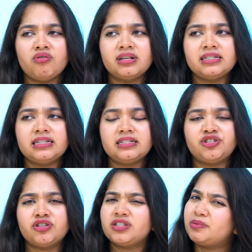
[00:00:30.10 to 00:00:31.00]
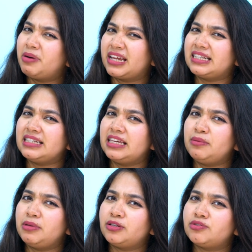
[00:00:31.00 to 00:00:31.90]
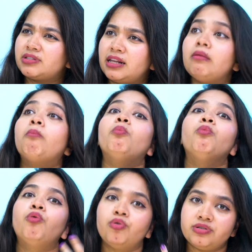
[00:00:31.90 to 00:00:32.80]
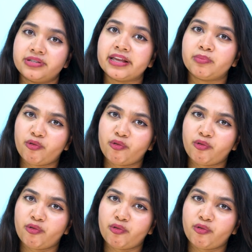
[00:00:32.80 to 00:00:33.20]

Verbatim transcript: Or is this just a marketing gimmick to sell more snail